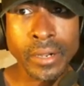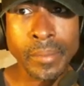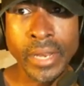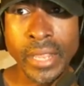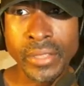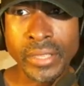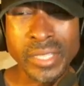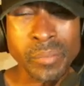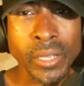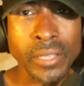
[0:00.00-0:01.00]
I think that's
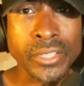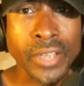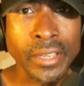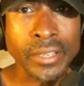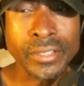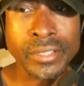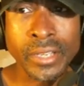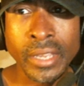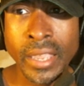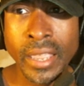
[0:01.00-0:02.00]
milliseconds,
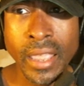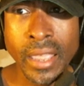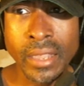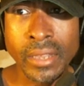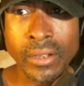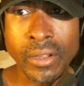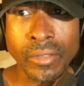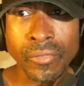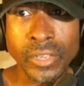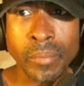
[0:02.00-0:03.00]
and on the
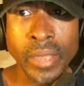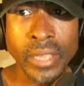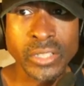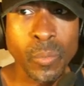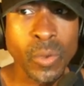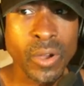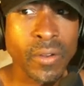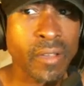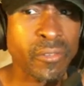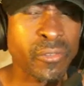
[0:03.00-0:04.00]
feedback somewhere
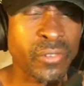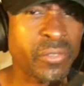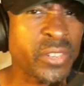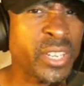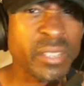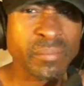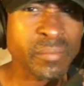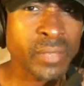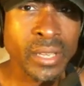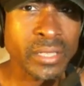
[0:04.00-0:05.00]
around 50
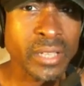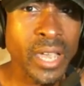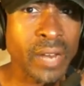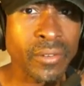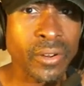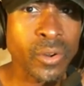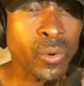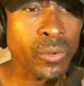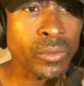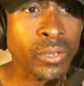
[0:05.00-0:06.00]
is kind of a
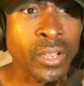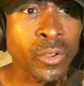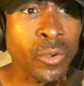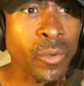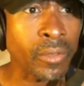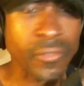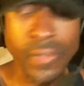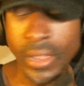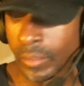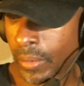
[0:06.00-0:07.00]
cool
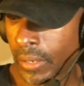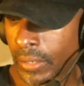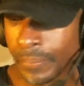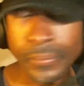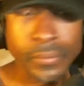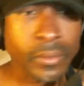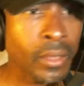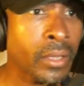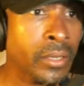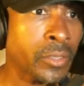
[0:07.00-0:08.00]
effect. But
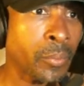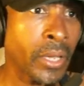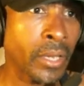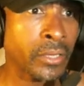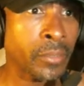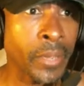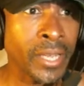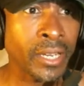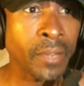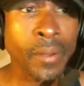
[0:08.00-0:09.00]

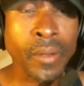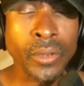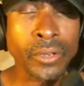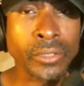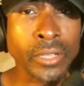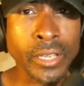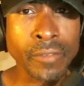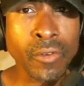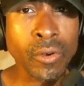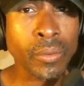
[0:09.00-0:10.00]
depending upon what you're looking
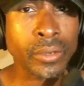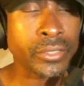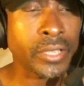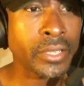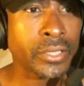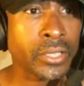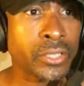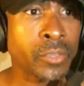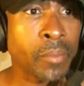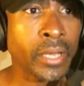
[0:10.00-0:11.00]
for, what your taste is,
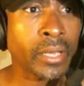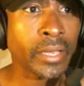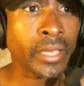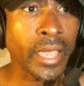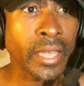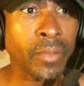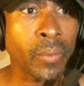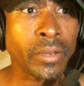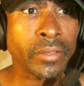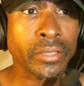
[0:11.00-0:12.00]
you might like any
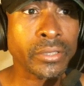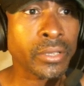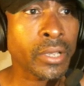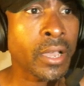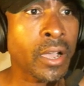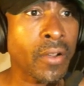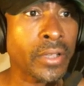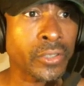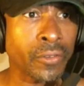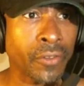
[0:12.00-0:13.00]
one of these. All right,
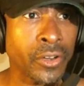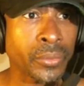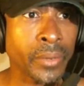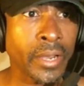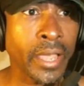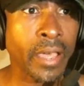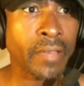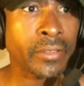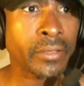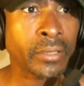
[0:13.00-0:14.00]
so first we're going to have
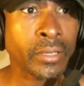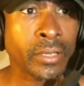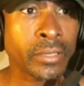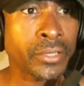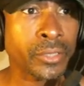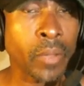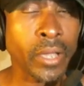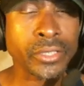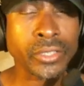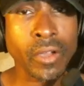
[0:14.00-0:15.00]
it just by
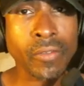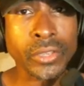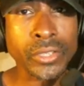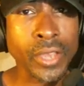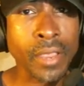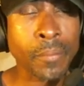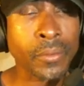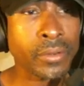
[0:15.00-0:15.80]
itself, the sample,